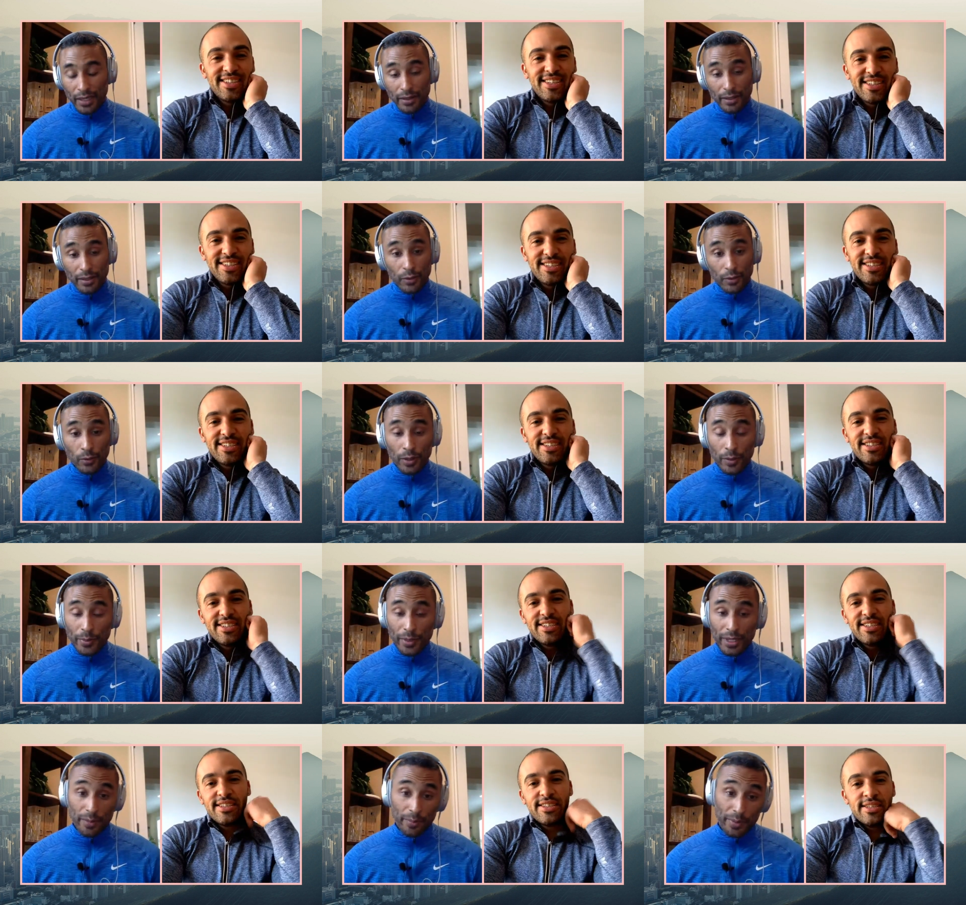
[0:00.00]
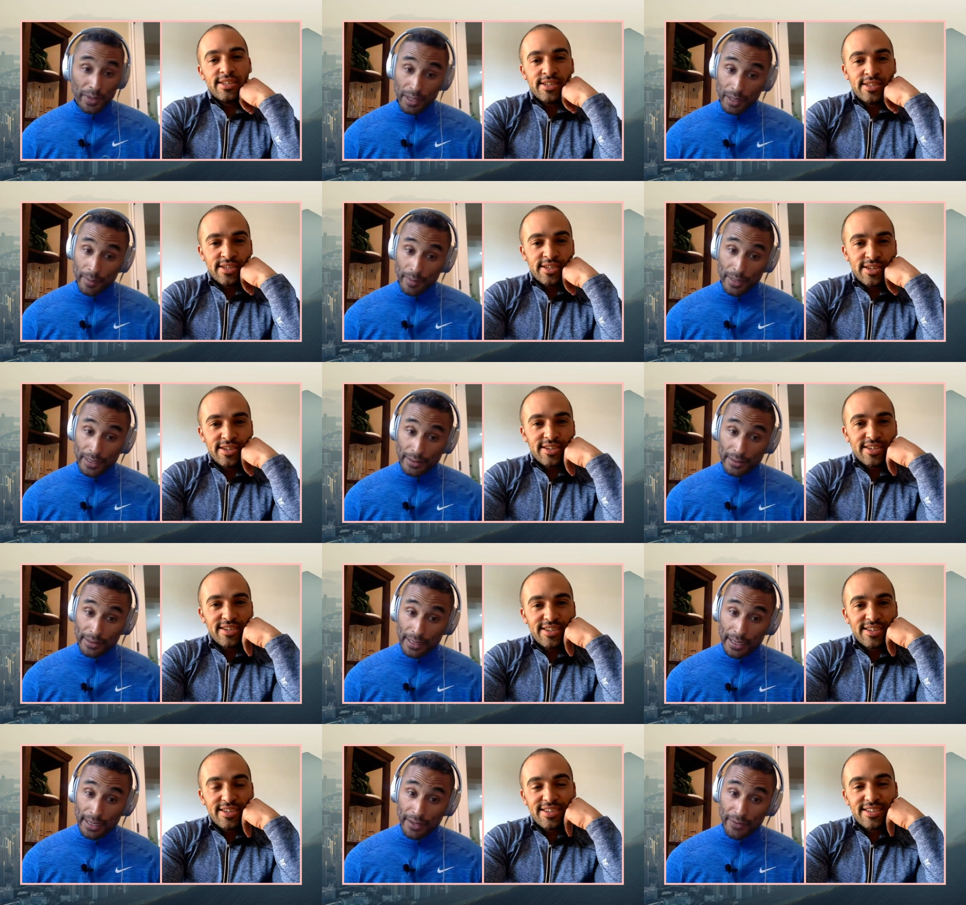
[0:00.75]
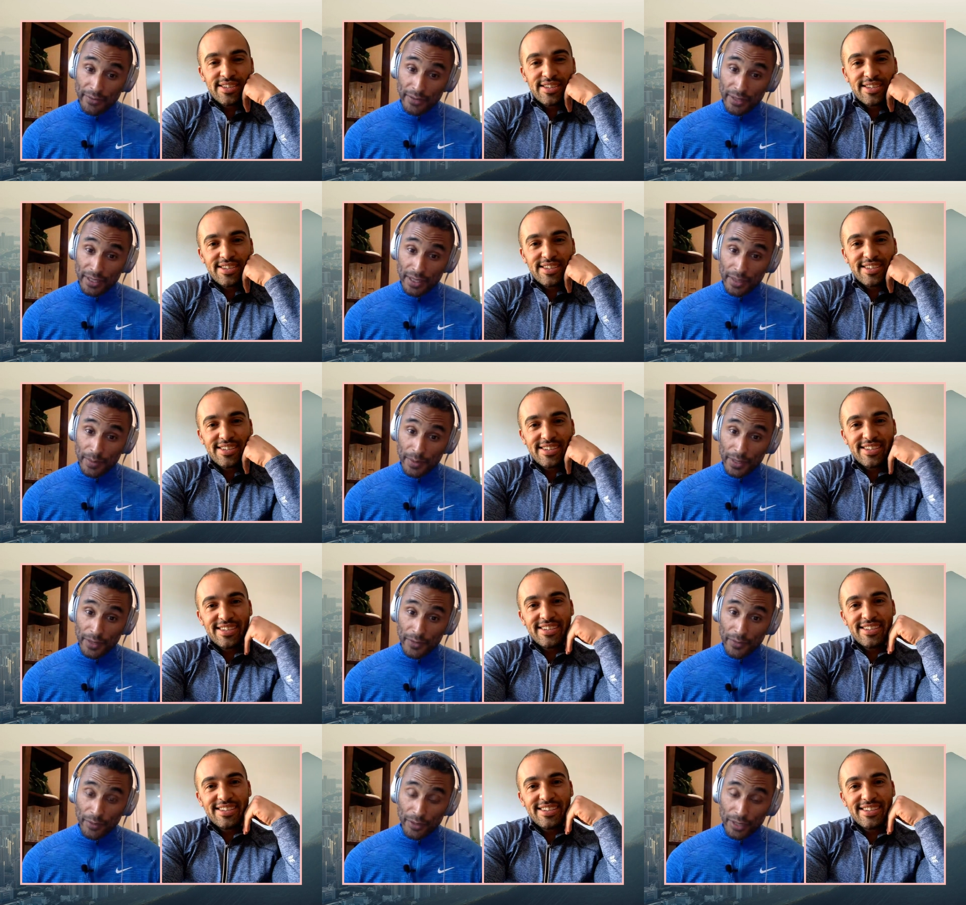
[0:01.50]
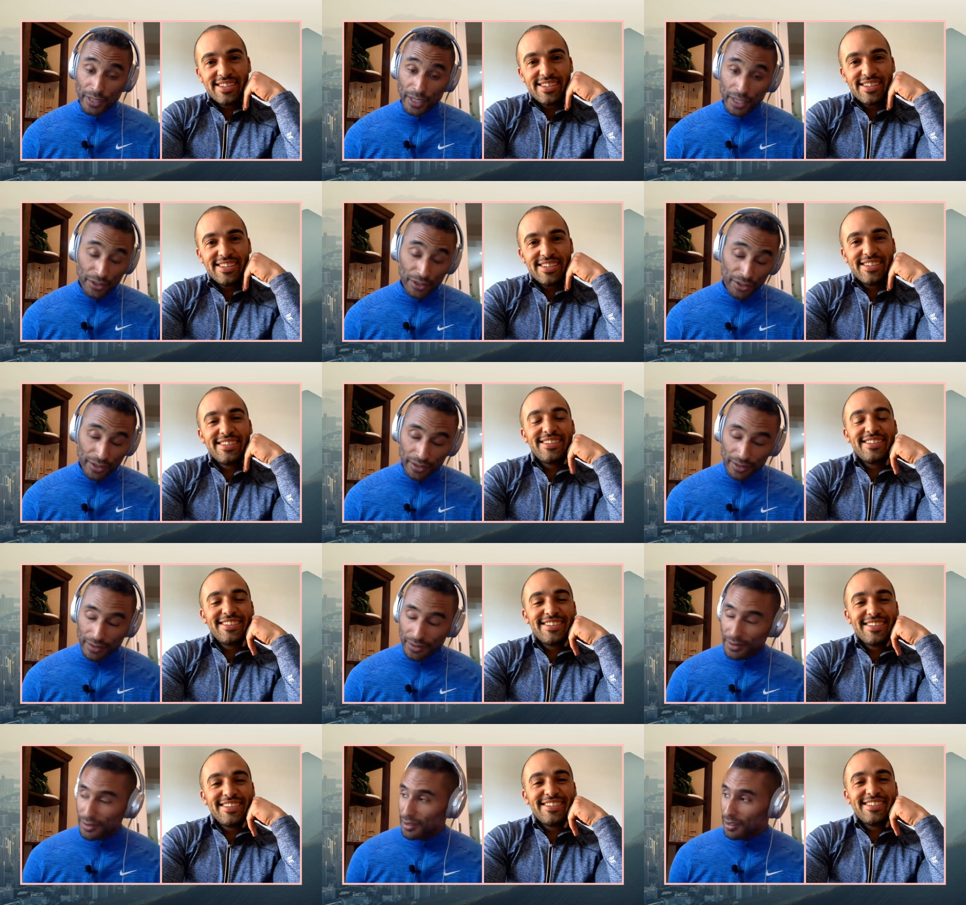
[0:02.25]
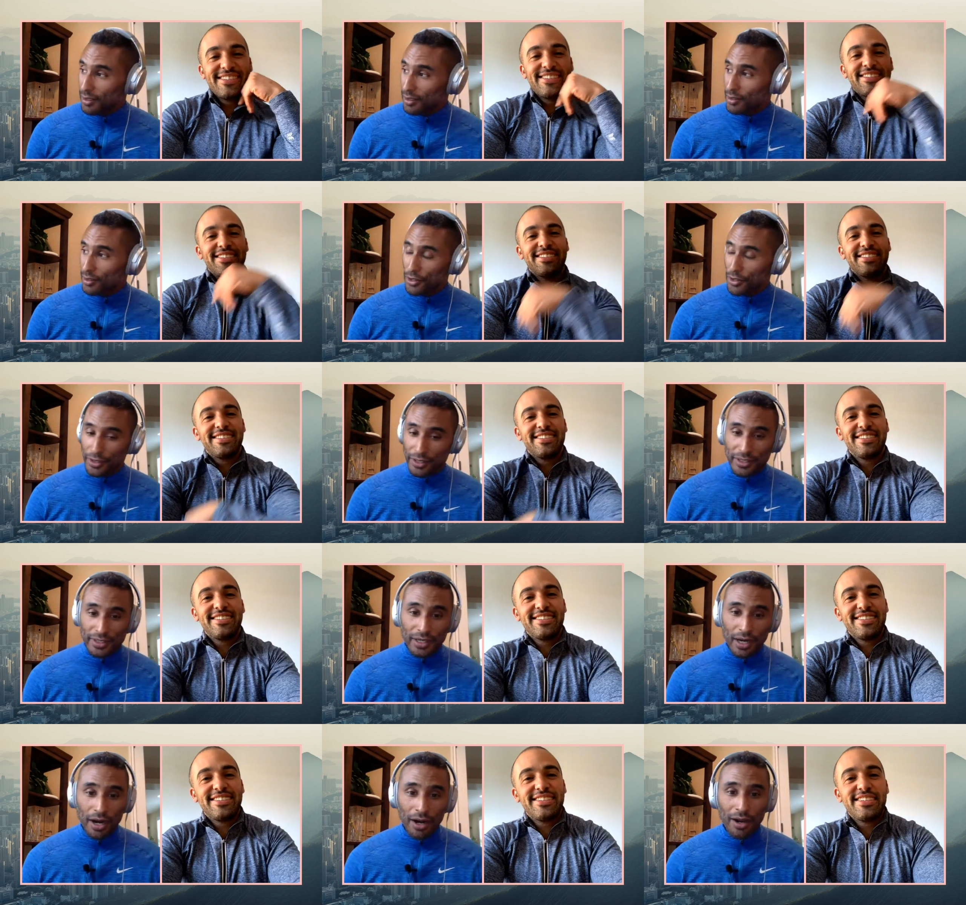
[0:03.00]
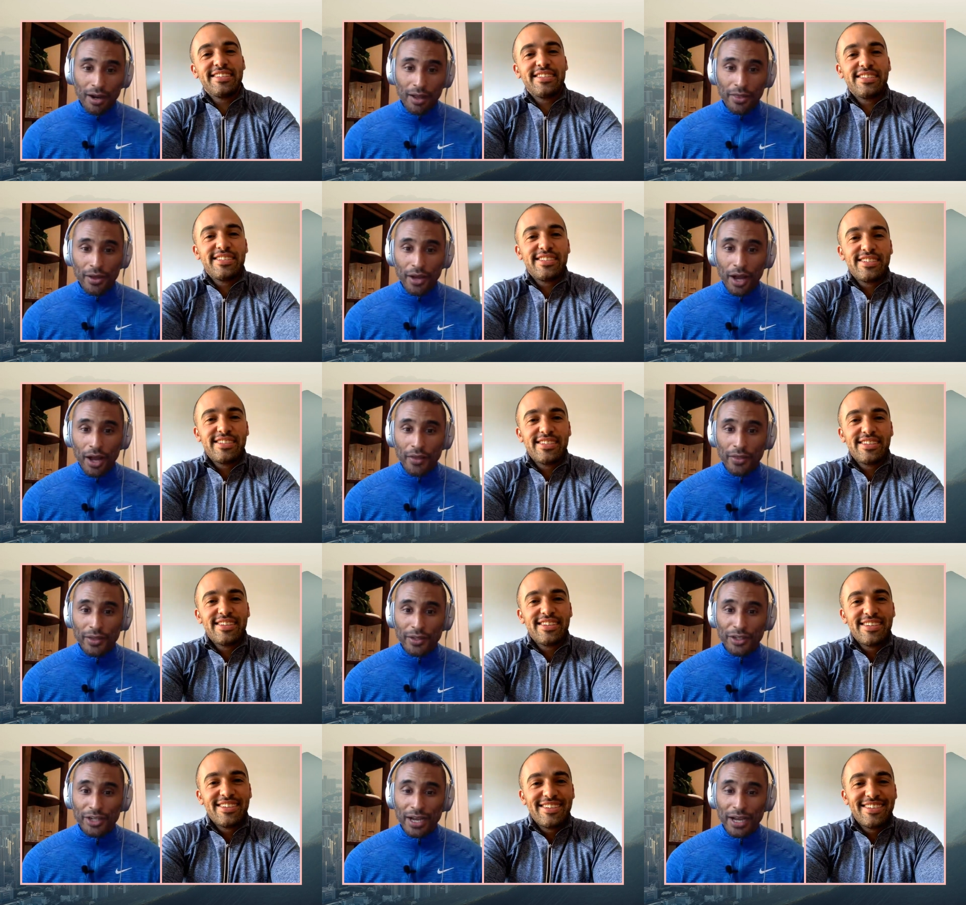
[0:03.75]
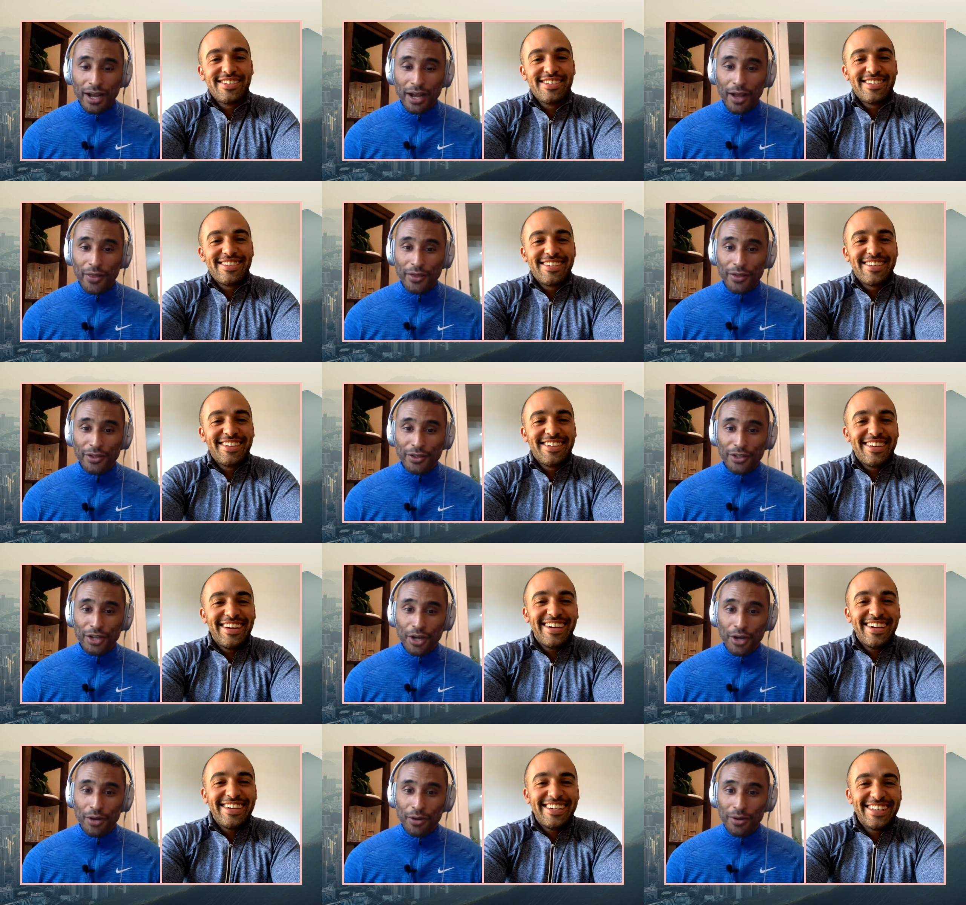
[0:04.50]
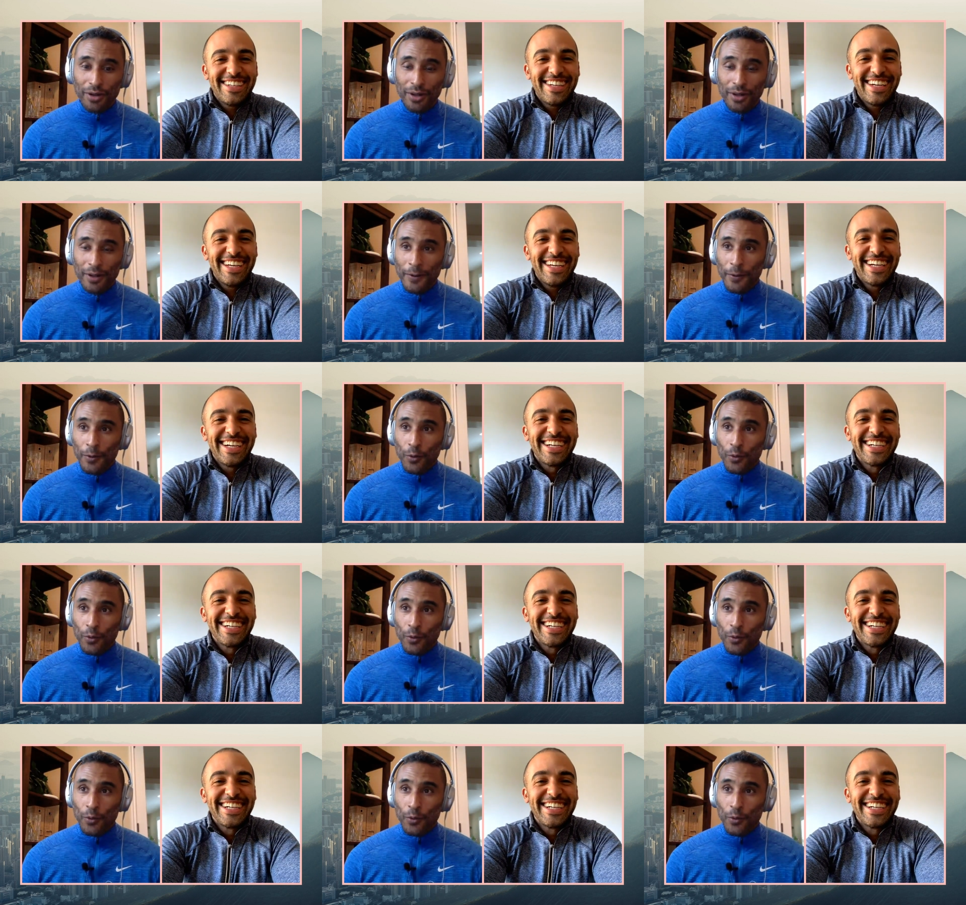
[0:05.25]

Speaker 1: this will be a BMX Live TV production. So you're a star on the on the ch- on the show yeah.